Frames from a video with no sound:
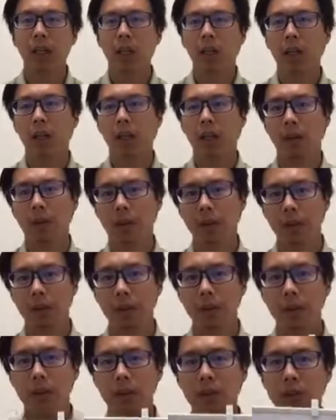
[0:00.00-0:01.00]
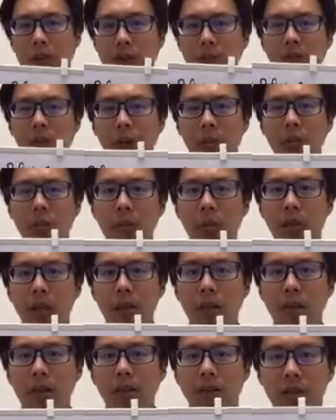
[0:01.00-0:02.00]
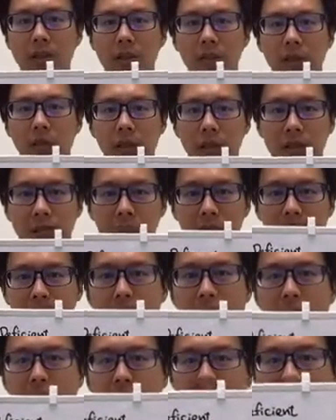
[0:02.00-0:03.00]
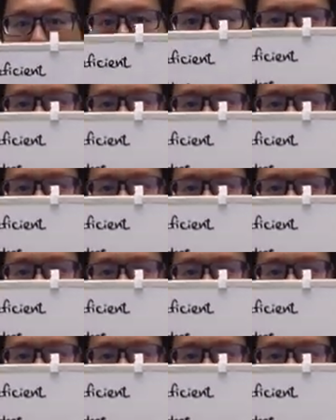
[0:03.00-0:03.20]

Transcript: So that will make this more severe.